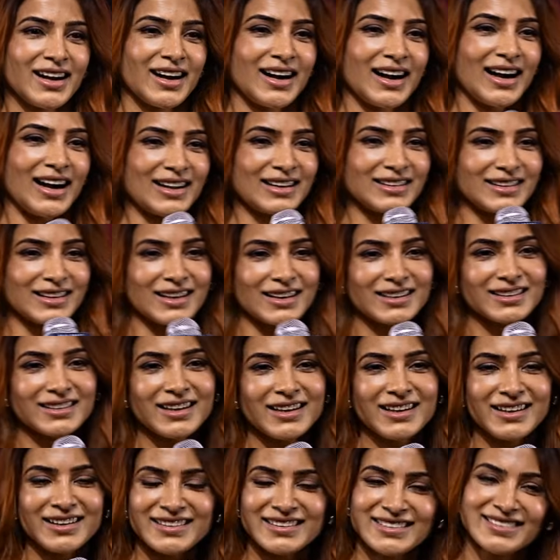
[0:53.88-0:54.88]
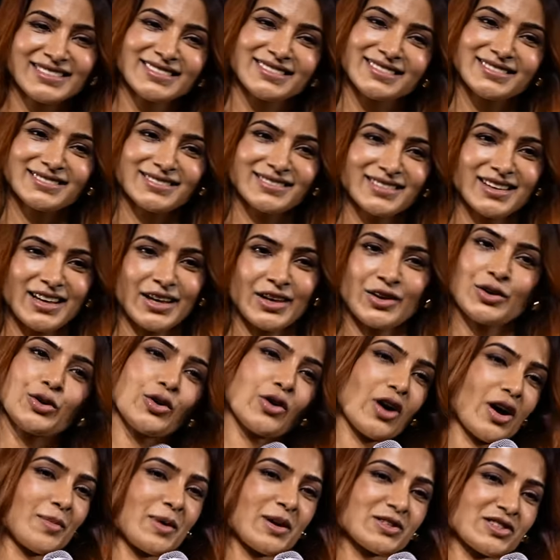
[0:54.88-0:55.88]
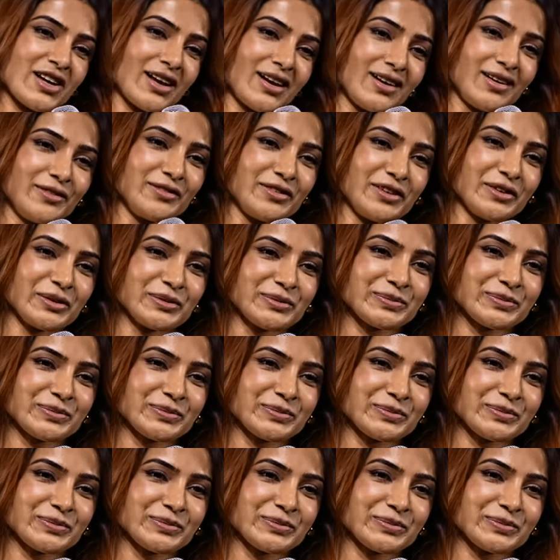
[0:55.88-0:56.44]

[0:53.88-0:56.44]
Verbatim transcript: Alia, you know how much I love you.